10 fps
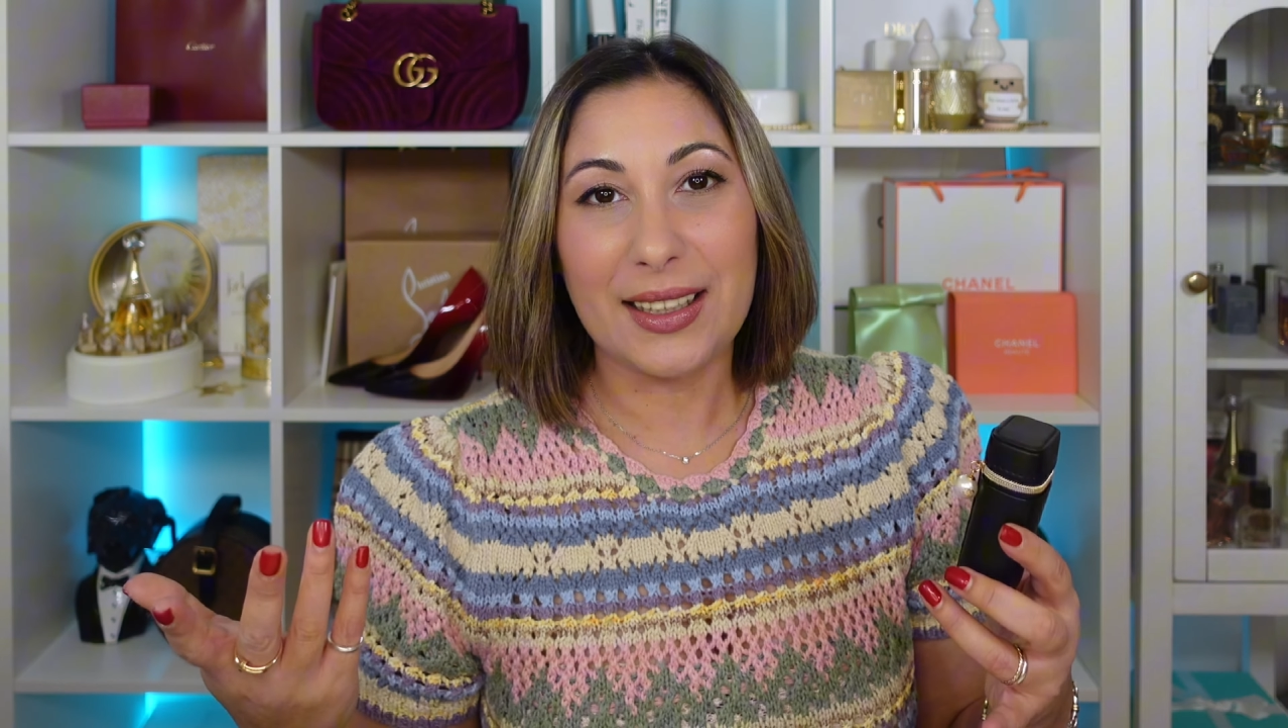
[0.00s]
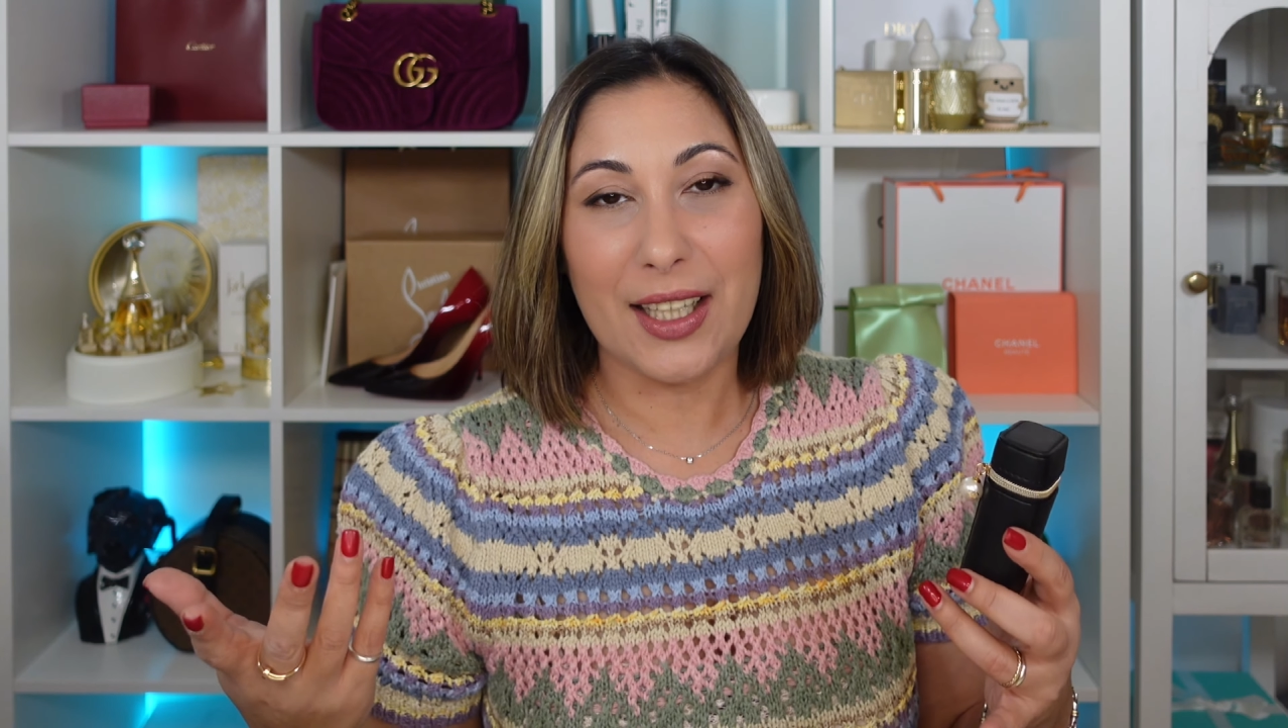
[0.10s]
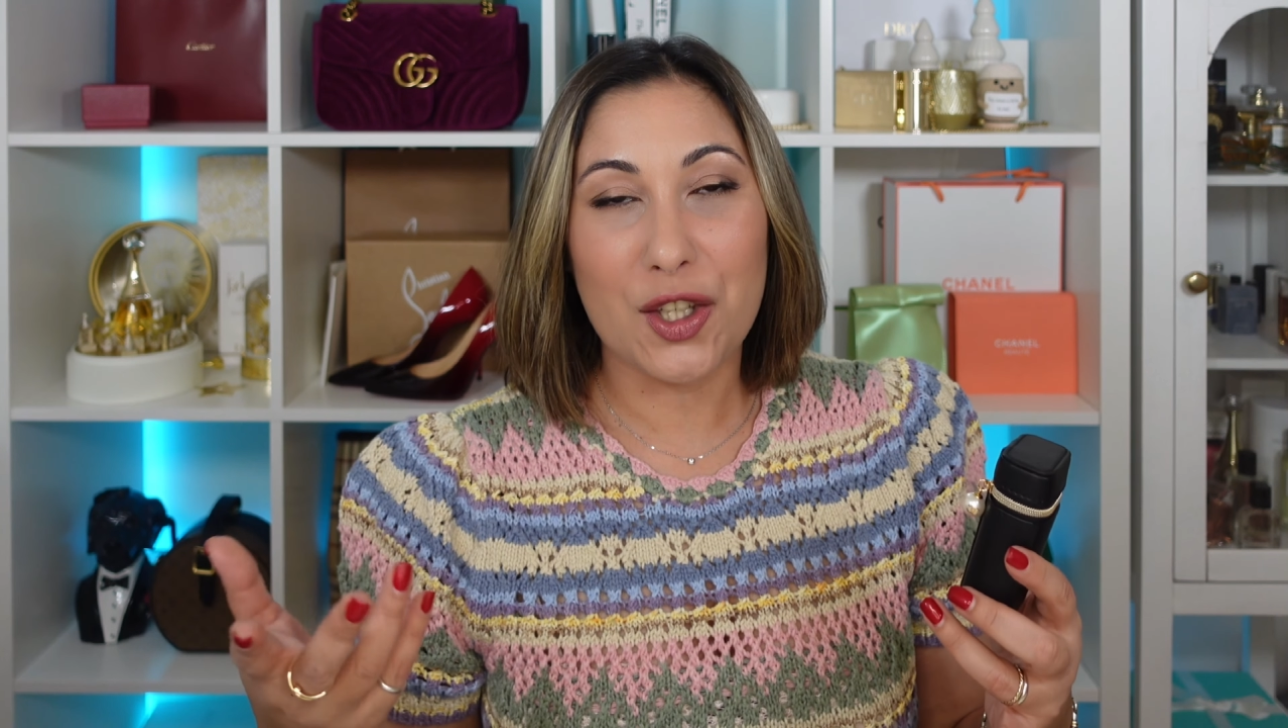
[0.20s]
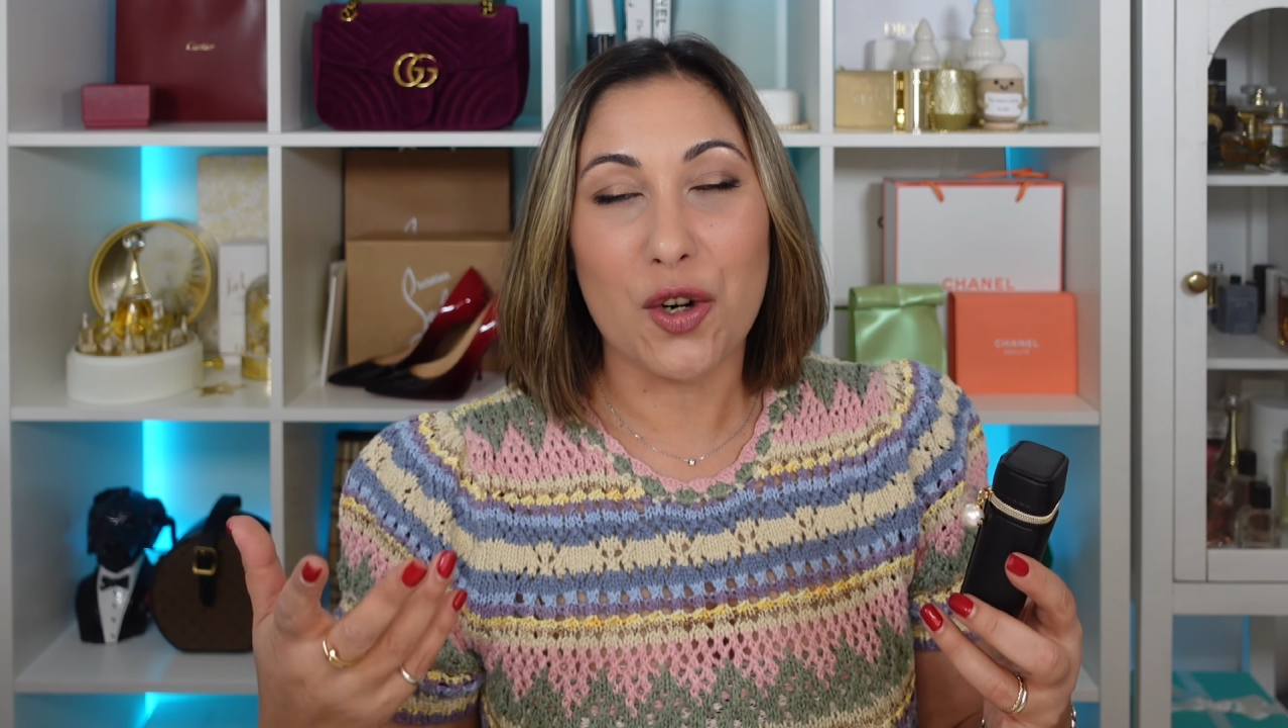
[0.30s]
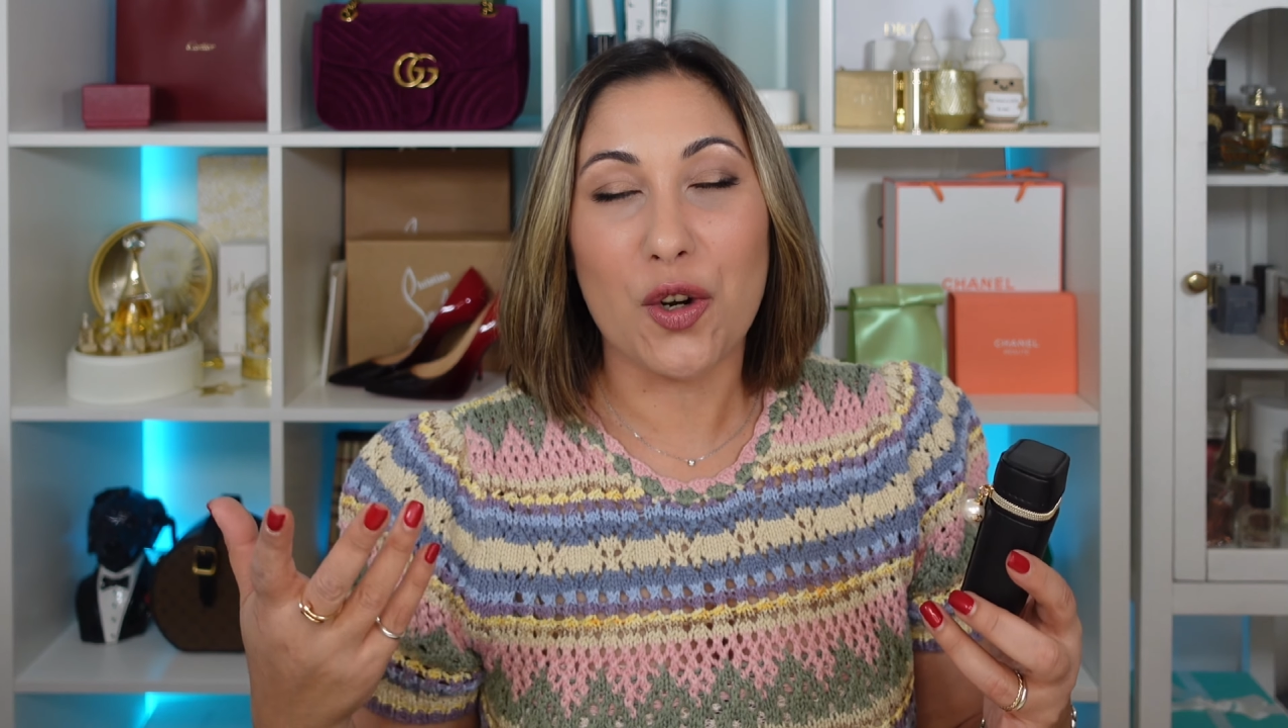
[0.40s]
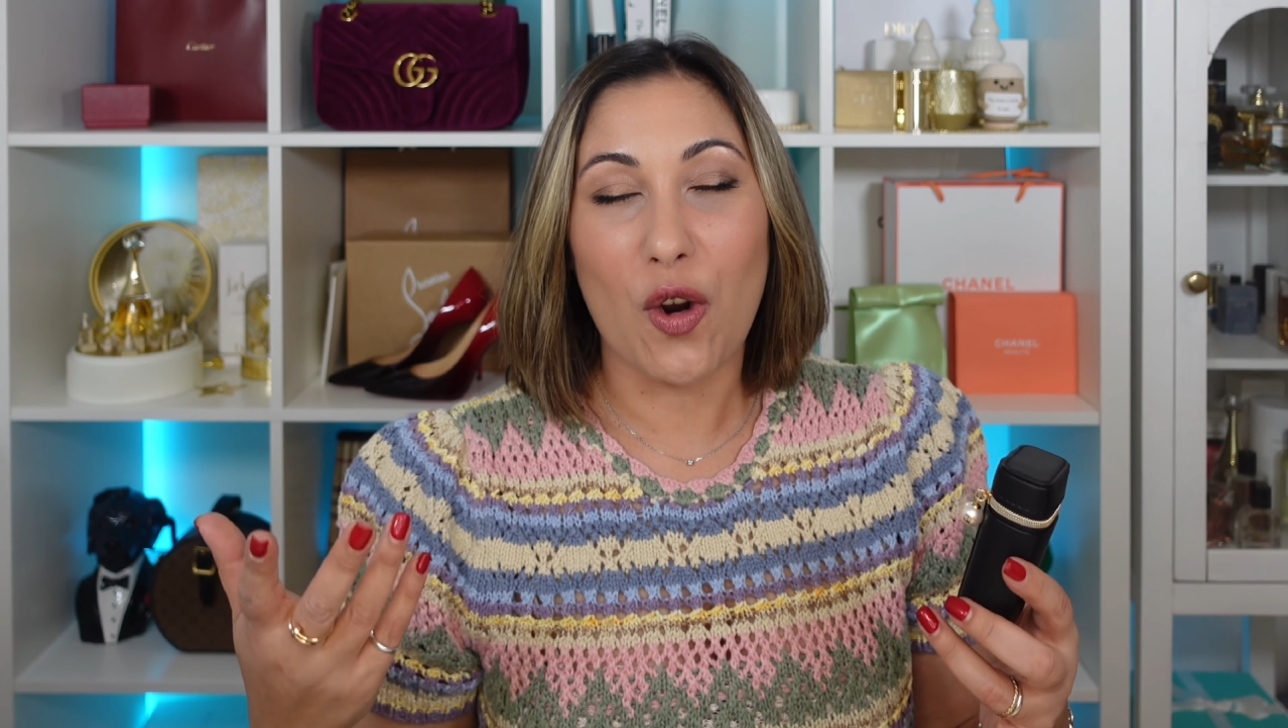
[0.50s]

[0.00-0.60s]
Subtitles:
edition